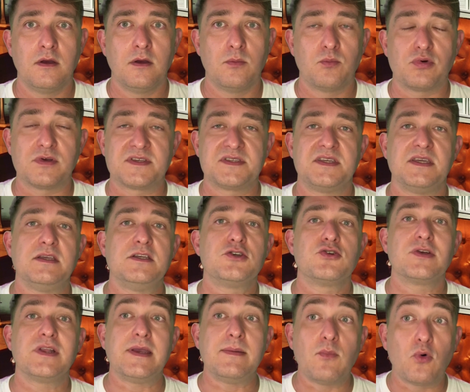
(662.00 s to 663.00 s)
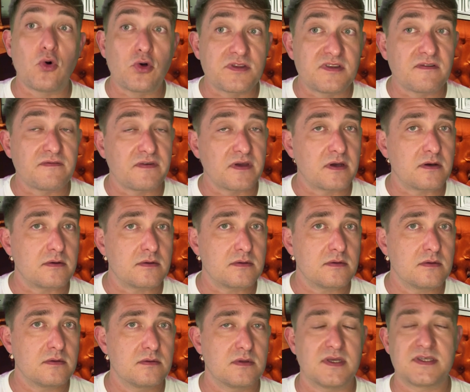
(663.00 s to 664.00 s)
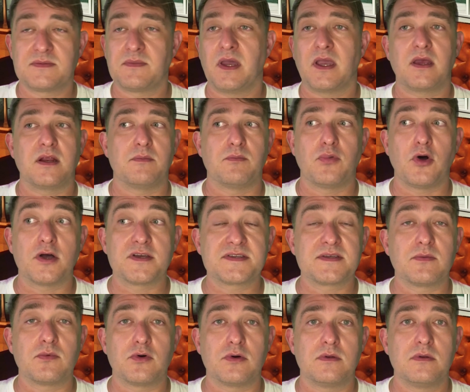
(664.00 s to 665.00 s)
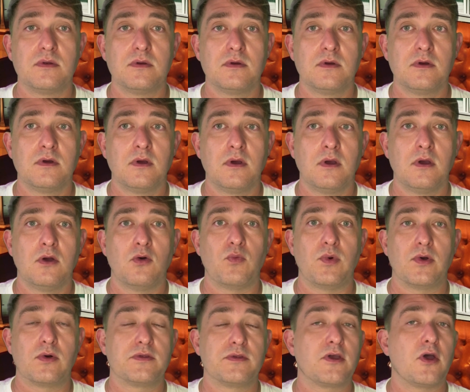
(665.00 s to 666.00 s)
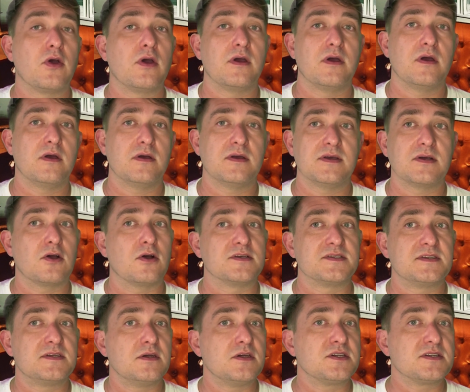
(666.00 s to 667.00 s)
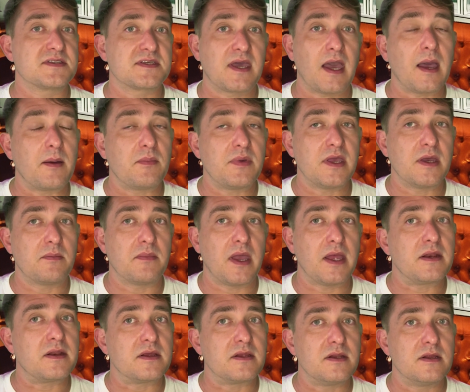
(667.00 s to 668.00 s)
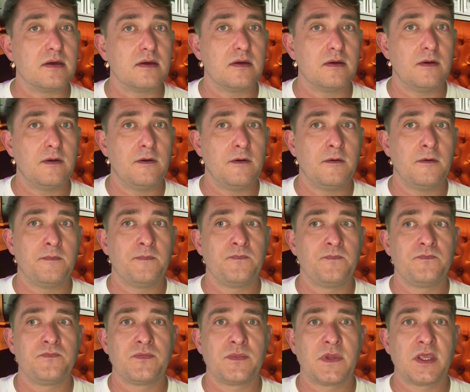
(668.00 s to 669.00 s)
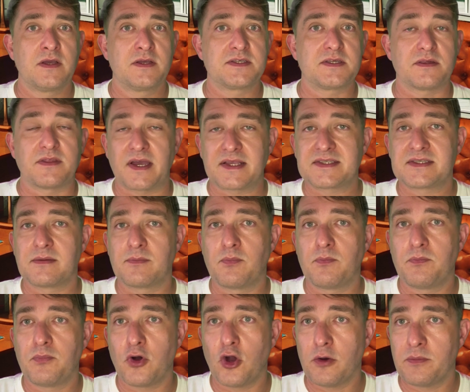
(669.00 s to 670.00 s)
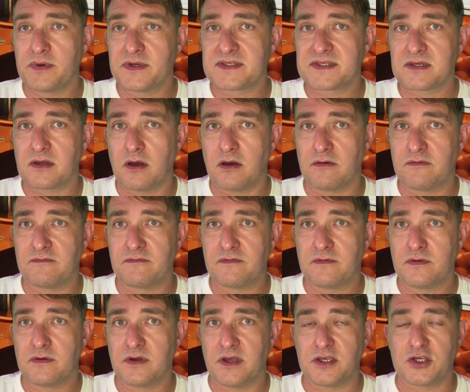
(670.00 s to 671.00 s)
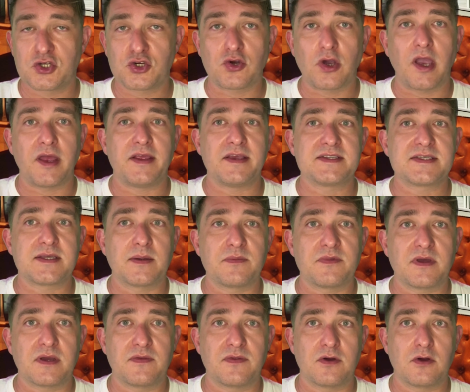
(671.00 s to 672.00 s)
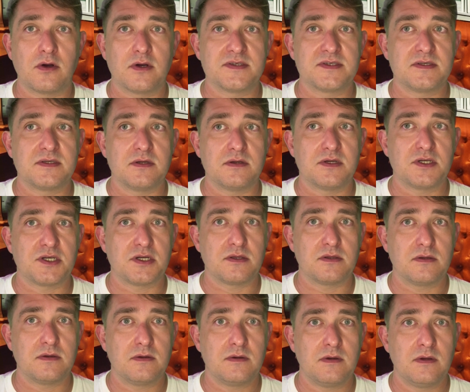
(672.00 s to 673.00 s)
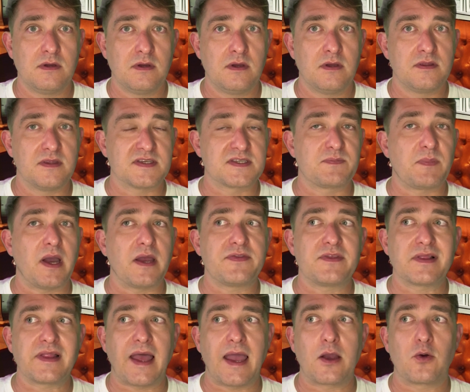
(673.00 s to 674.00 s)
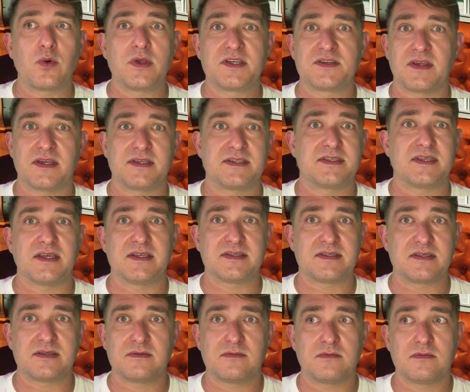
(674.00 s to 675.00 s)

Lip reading: procedurally more difficult. Doesn't make it impossible. We all know constitutions can be amended. So that's the purpose of enshrining something in the Constitution. Despite the language that says,